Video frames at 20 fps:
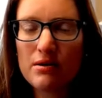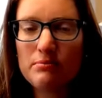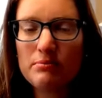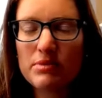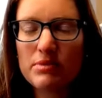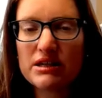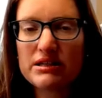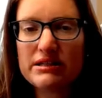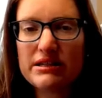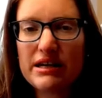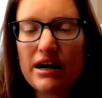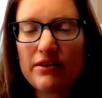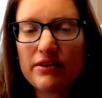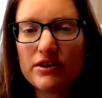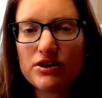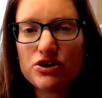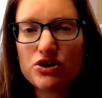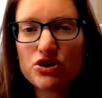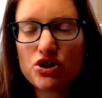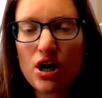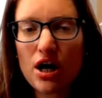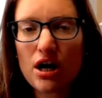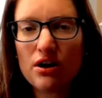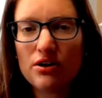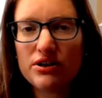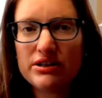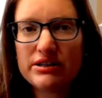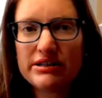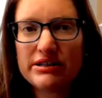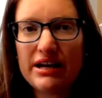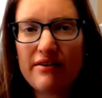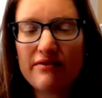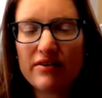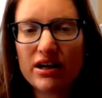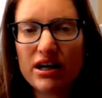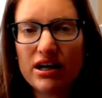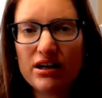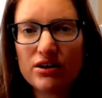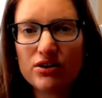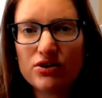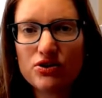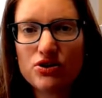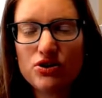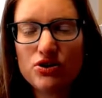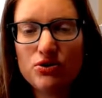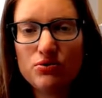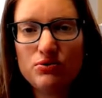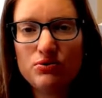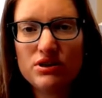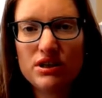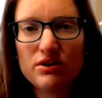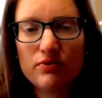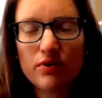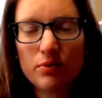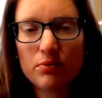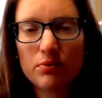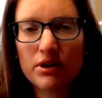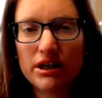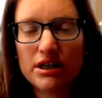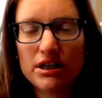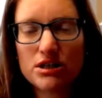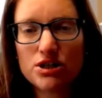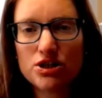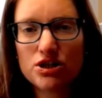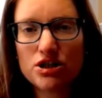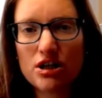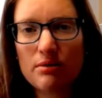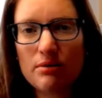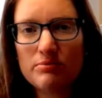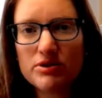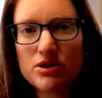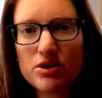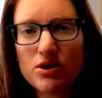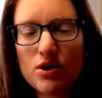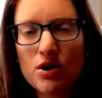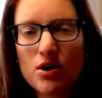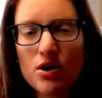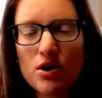Because now this child is navigating two different relationships,